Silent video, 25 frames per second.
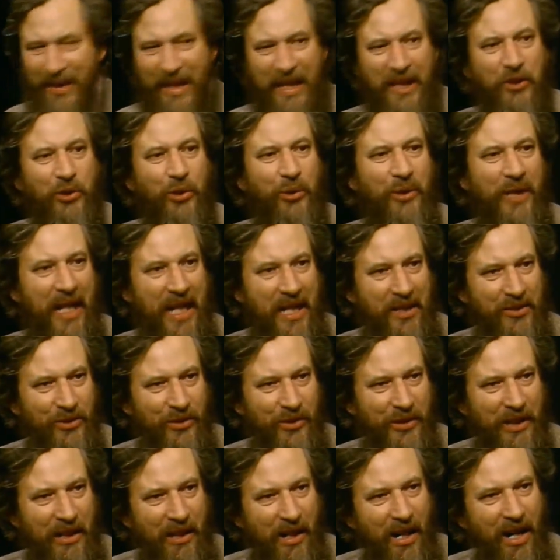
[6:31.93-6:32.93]

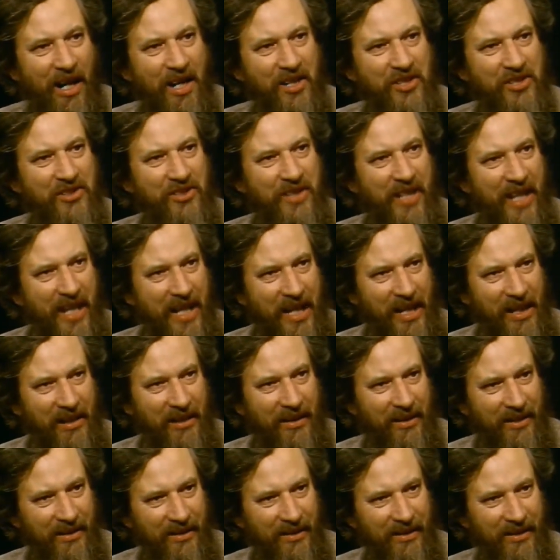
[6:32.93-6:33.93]
educator in large
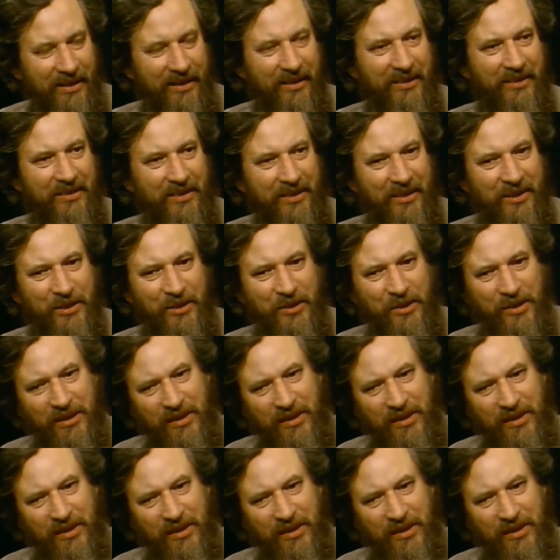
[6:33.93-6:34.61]
scale, and